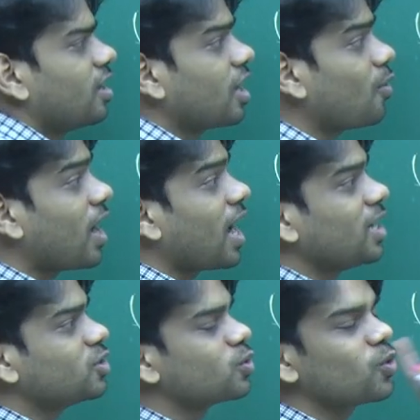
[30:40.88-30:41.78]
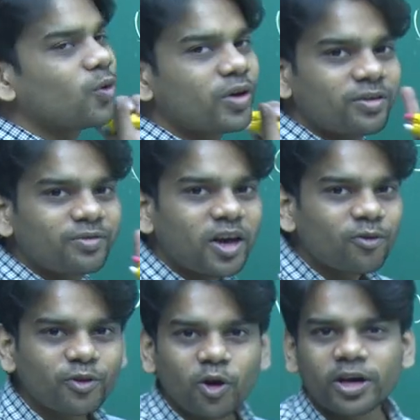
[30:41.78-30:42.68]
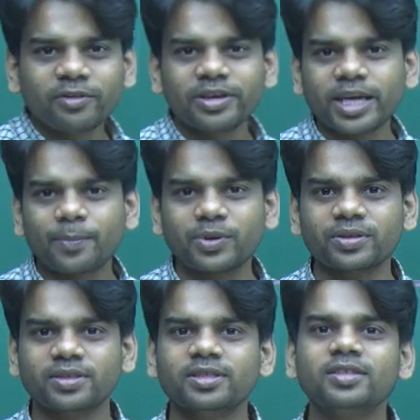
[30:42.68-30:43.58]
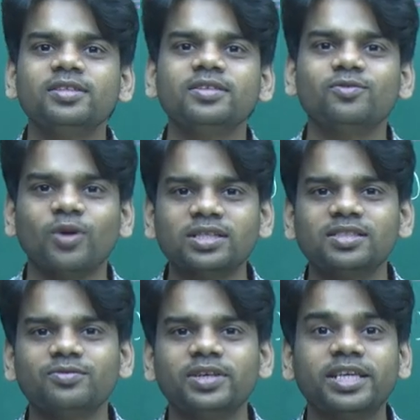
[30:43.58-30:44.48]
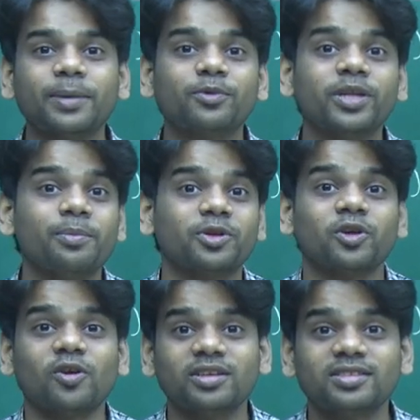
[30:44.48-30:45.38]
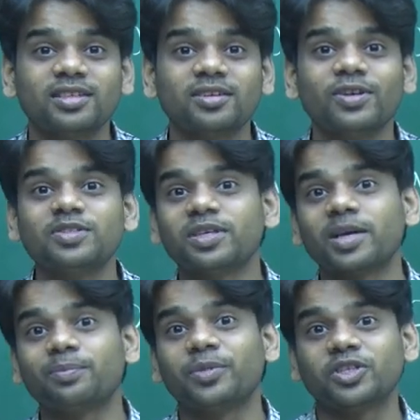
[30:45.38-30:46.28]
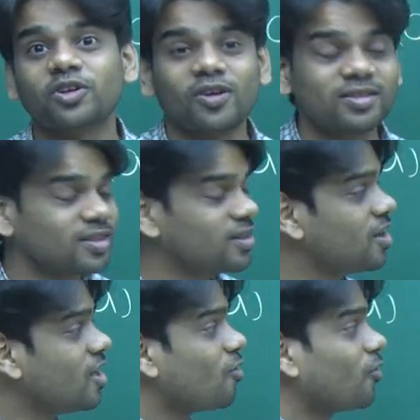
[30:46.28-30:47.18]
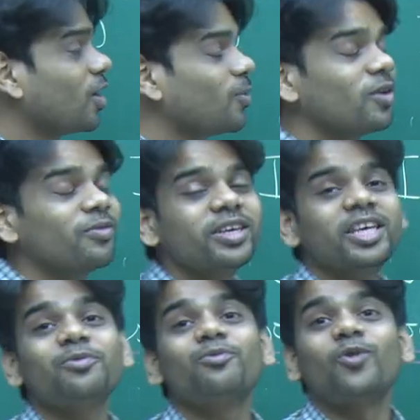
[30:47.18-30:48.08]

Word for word: Now isochoric, we kept, once we kept temperature constant, once we kept pressure constant. What about if we keep